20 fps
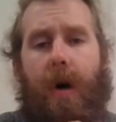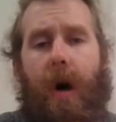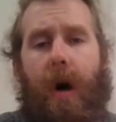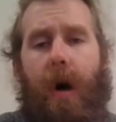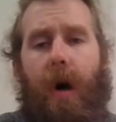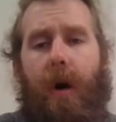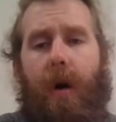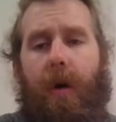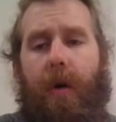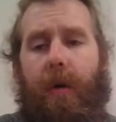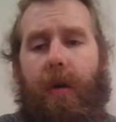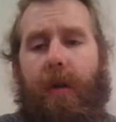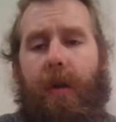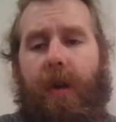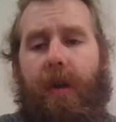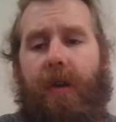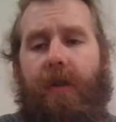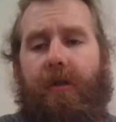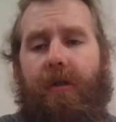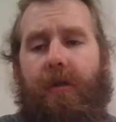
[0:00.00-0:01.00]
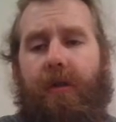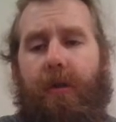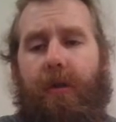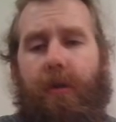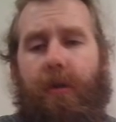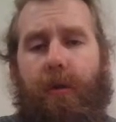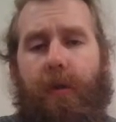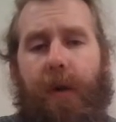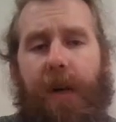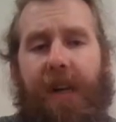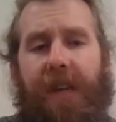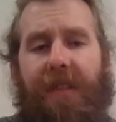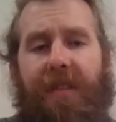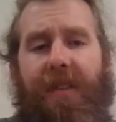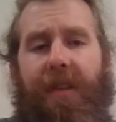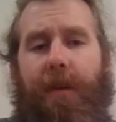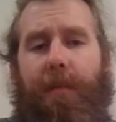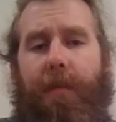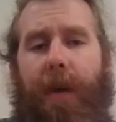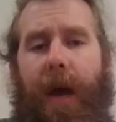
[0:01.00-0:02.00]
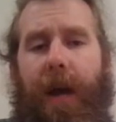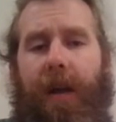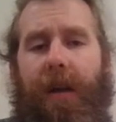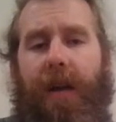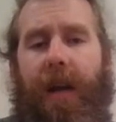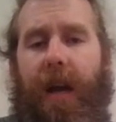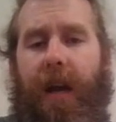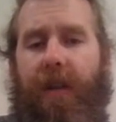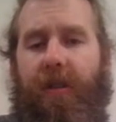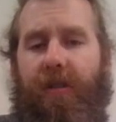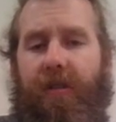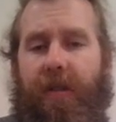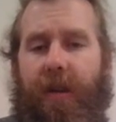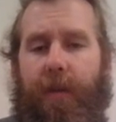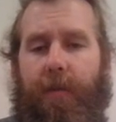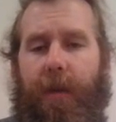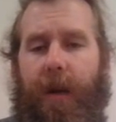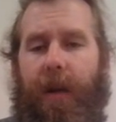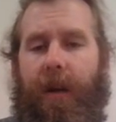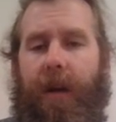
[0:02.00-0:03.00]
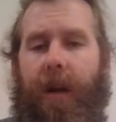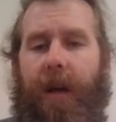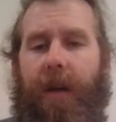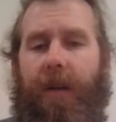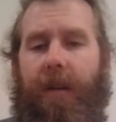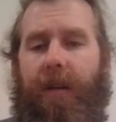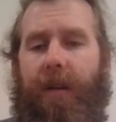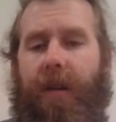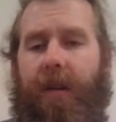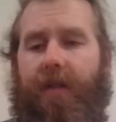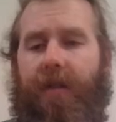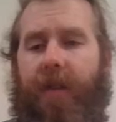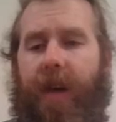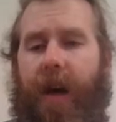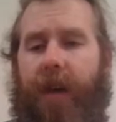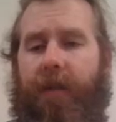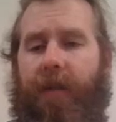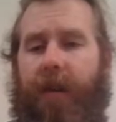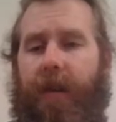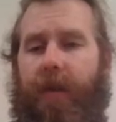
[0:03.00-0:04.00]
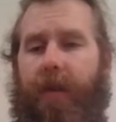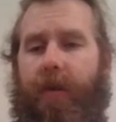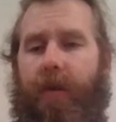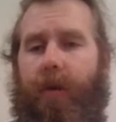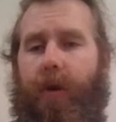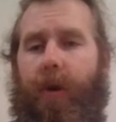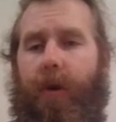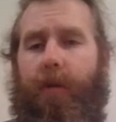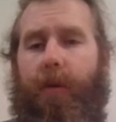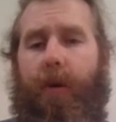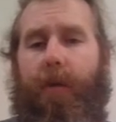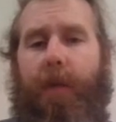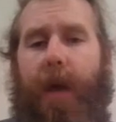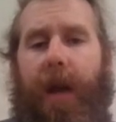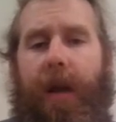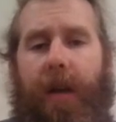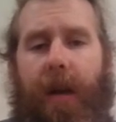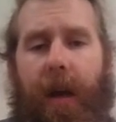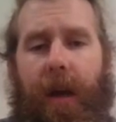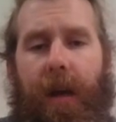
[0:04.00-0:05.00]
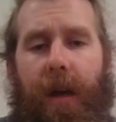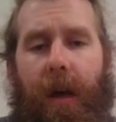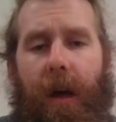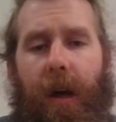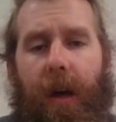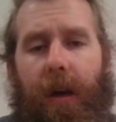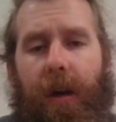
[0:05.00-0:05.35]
all these crazy Mekk Knights. Now, Mekk Knight does have a little normal Mekk Knight.